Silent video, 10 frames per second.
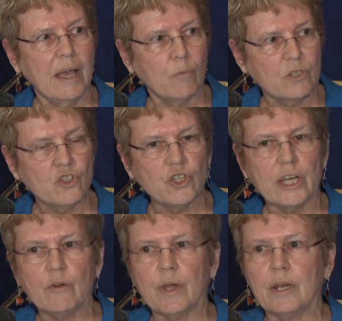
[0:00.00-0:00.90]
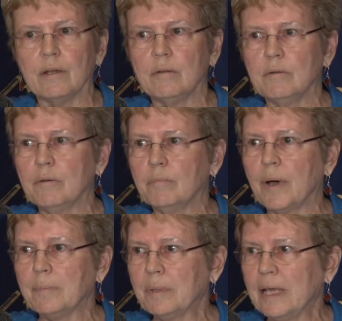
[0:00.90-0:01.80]
was generated
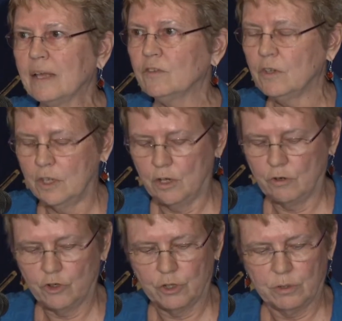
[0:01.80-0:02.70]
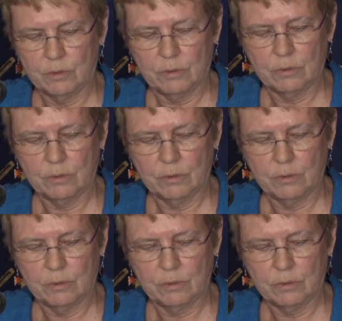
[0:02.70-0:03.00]
by plants in the ocean.